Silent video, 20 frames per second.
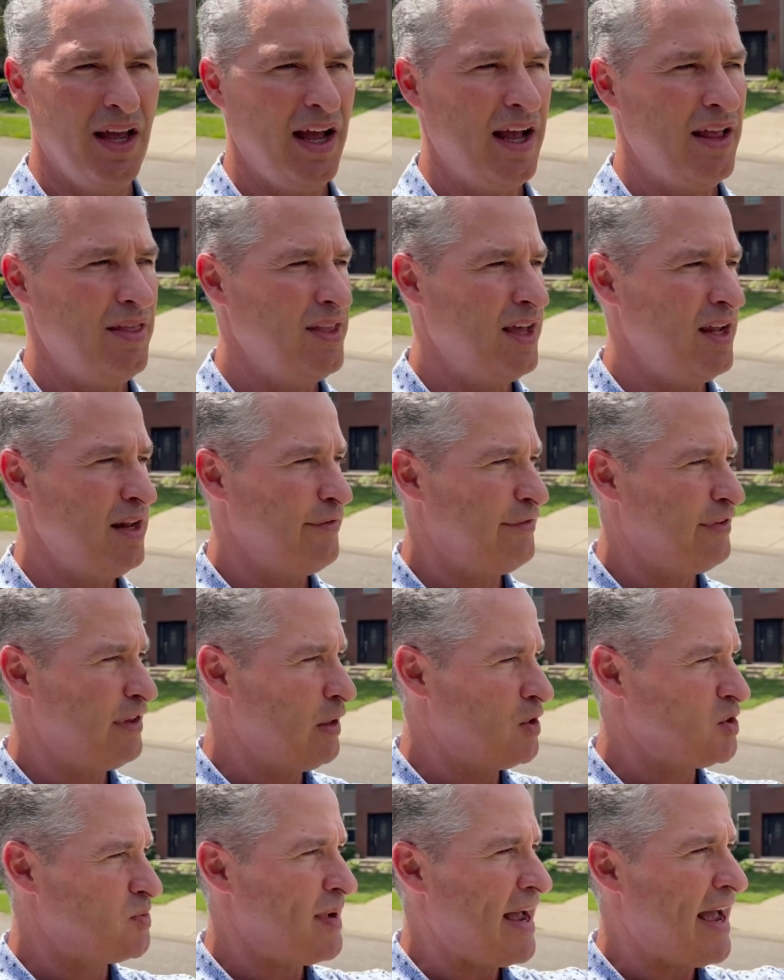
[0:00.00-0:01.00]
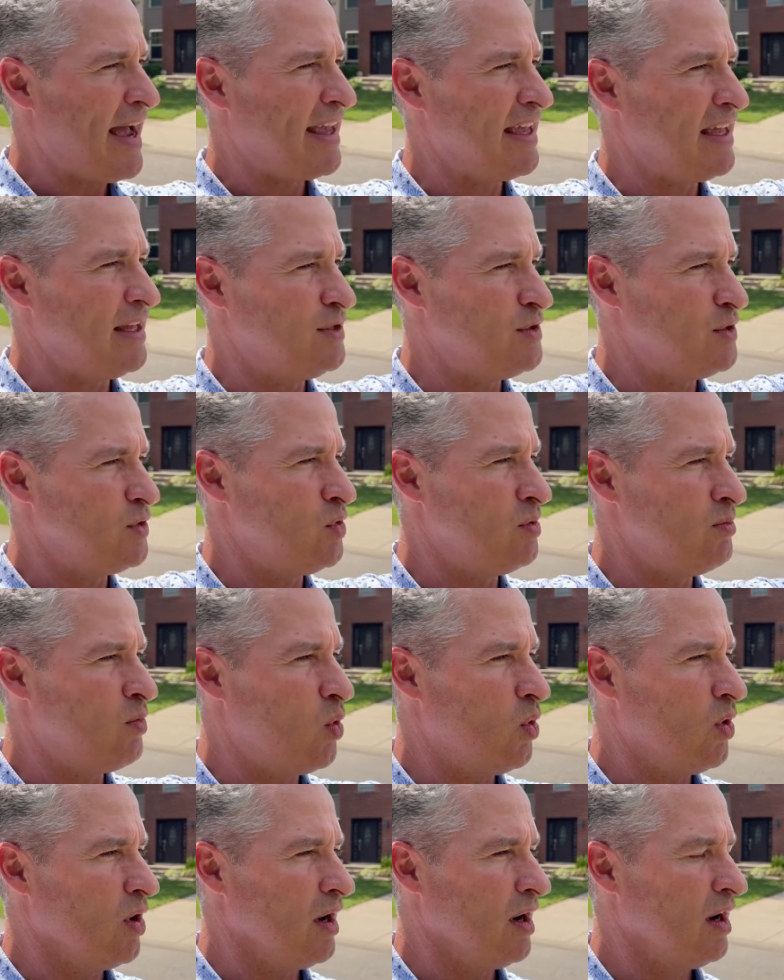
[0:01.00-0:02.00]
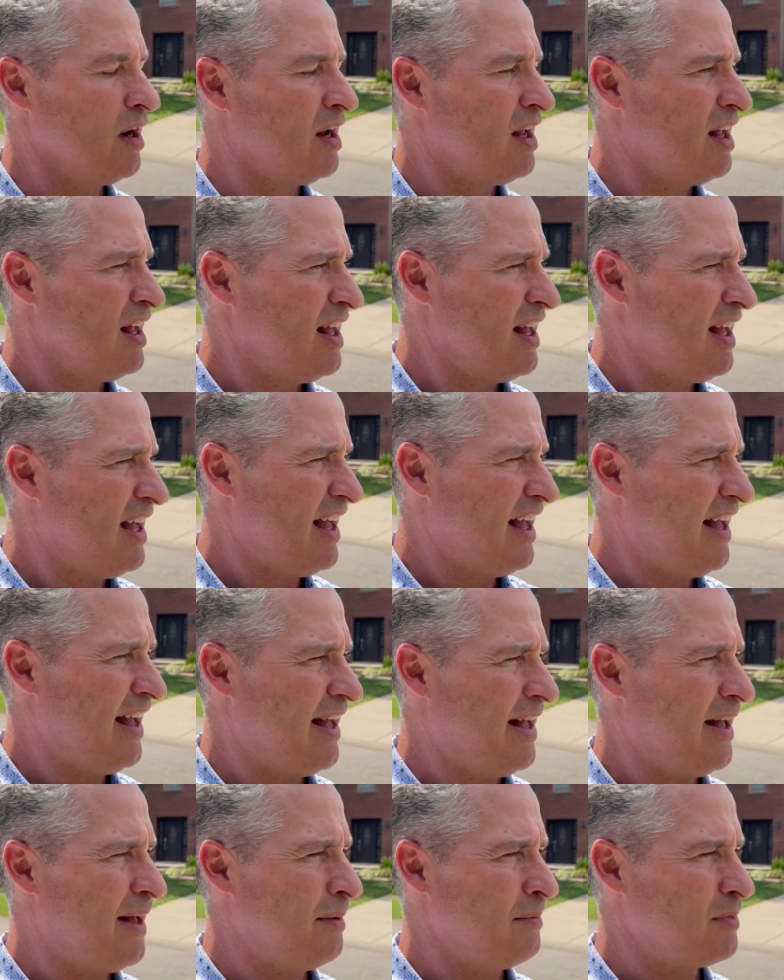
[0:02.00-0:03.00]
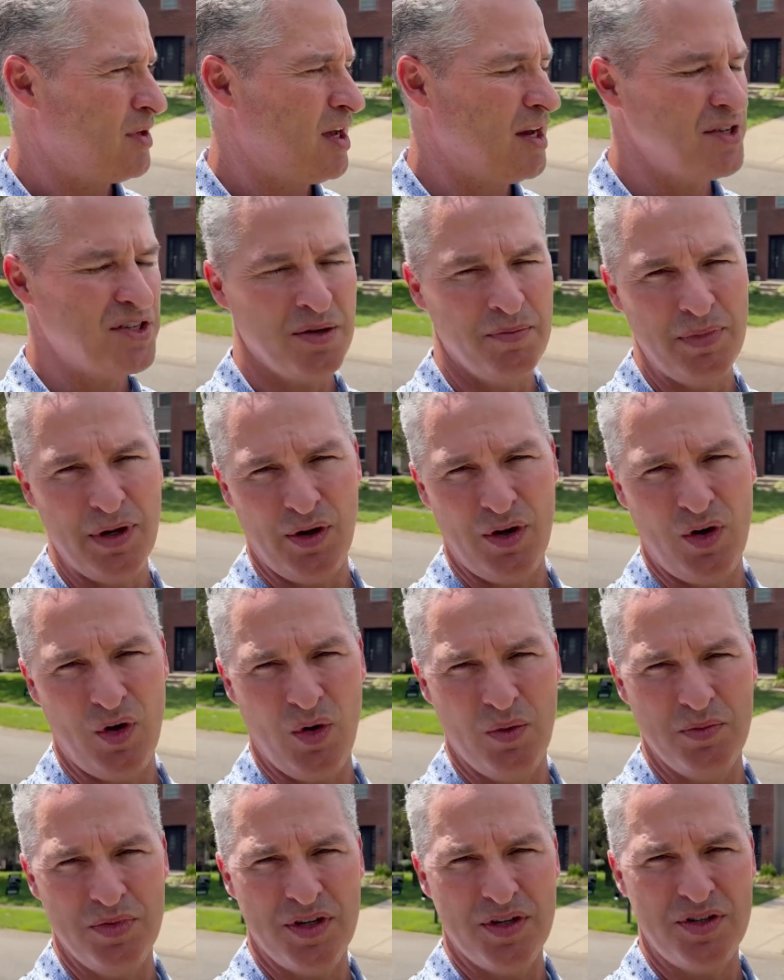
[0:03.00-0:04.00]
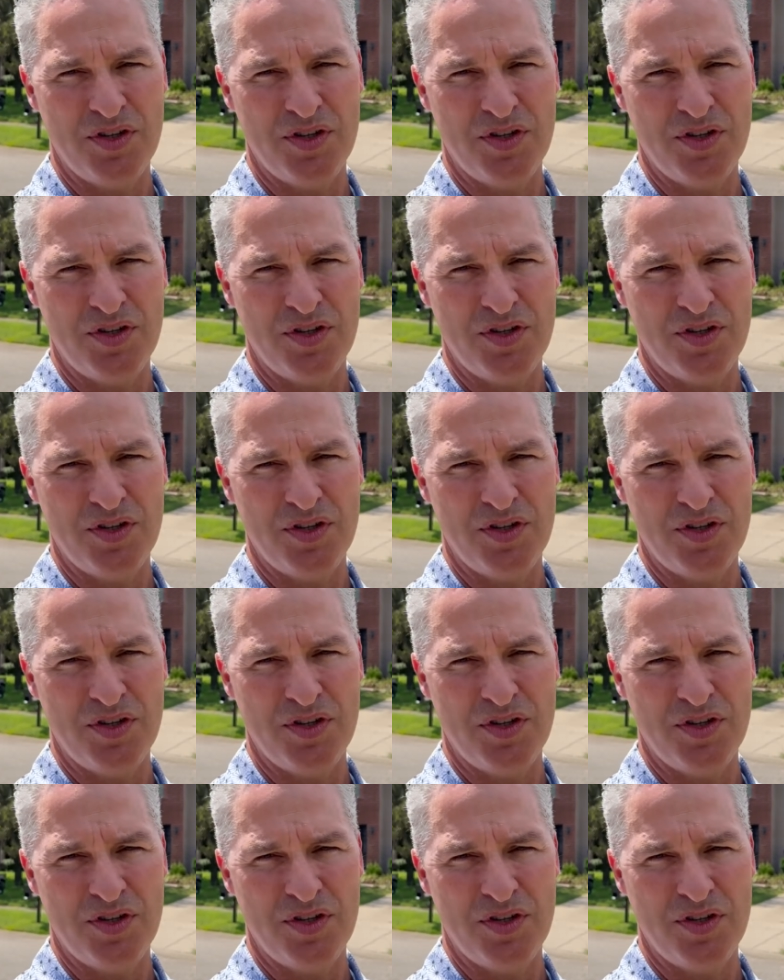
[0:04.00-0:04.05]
and then it flows back into a more um, custom-built home.